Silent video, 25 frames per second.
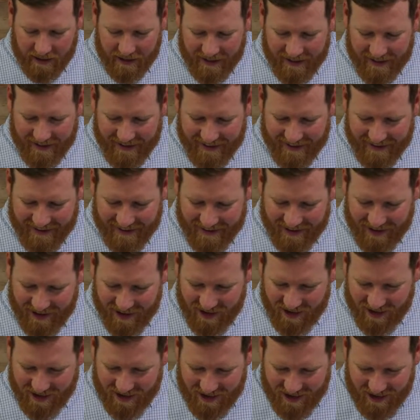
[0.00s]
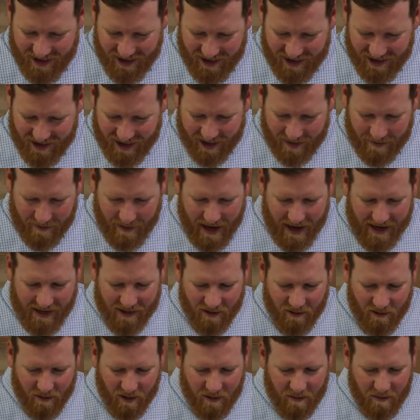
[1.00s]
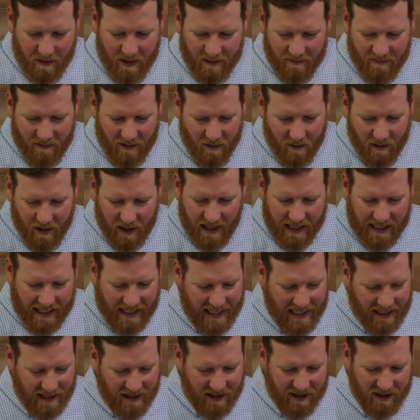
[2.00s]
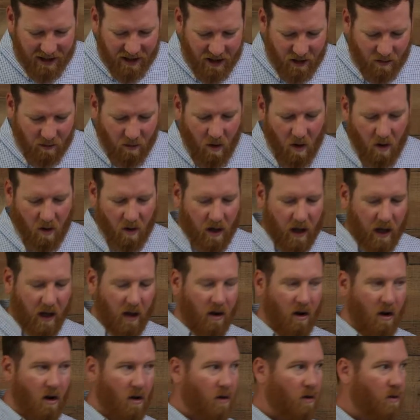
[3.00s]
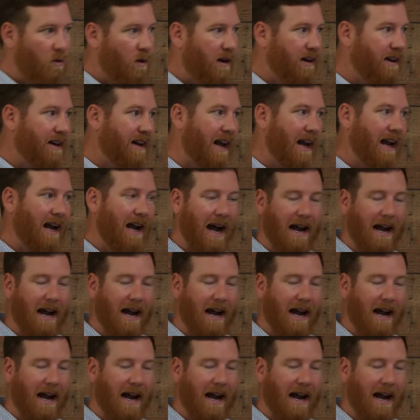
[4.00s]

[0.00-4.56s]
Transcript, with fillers: Uh, you can imagine with me, if you will, Enoch is just walking along one day.